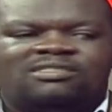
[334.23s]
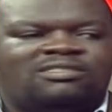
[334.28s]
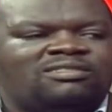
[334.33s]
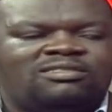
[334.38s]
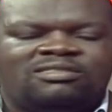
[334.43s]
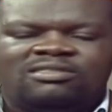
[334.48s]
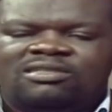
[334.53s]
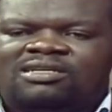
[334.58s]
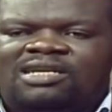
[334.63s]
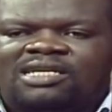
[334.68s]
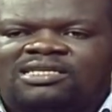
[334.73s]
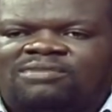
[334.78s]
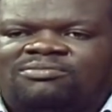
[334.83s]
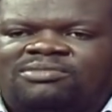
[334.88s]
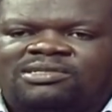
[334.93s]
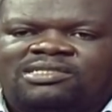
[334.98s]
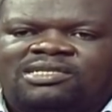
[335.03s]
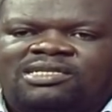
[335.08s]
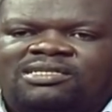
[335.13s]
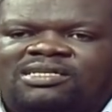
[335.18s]
You know, like the
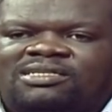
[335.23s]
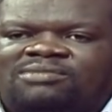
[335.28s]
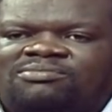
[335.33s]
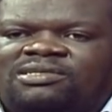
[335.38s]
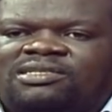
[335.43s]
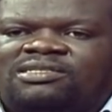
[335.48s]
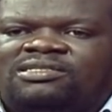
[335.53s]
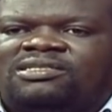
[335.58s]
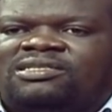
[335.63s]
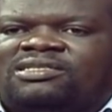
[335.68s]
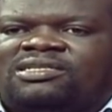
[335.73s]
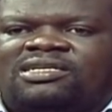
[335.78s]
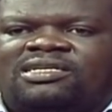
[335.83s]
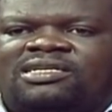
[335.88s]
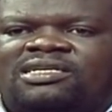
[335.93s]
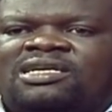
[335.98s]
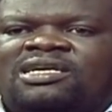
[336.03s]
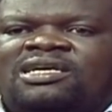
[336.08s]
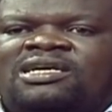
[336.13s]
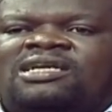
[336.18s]
president explained yesterday,
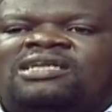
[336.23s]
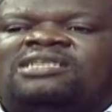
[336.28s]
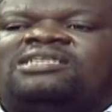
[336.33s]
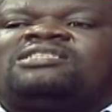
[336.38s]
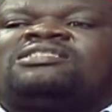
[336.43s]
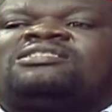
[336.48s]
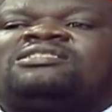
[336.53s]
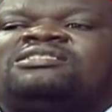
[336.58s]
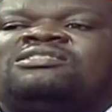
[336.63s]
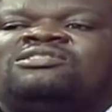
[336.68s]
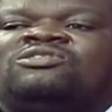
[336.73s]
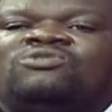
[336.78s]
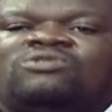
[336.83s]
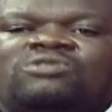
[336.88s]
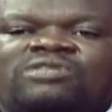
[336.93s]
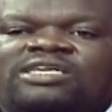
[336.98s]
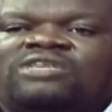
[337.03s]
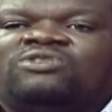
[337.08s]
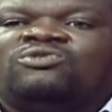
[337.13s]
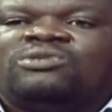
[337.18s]
mm. it is
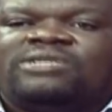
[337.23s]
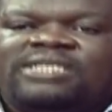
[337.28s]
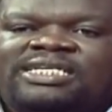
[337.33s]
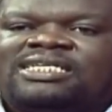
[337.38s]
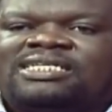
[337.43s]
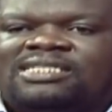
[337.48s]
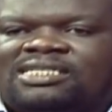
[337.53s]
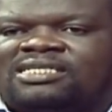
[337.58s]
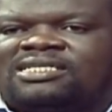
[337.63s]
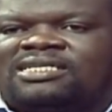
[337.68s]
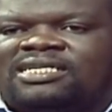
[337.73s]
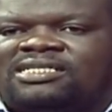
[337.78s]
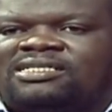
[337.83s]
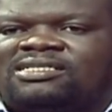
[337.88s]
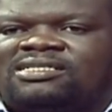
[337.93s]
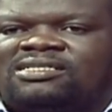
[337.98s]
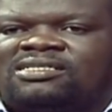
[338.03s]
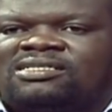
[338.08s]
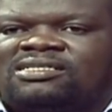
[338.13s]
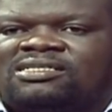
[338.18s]
the unique
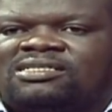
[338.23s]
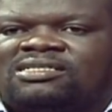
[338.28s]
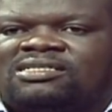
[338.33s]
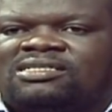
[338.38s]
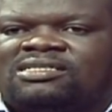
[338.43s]
traits mm.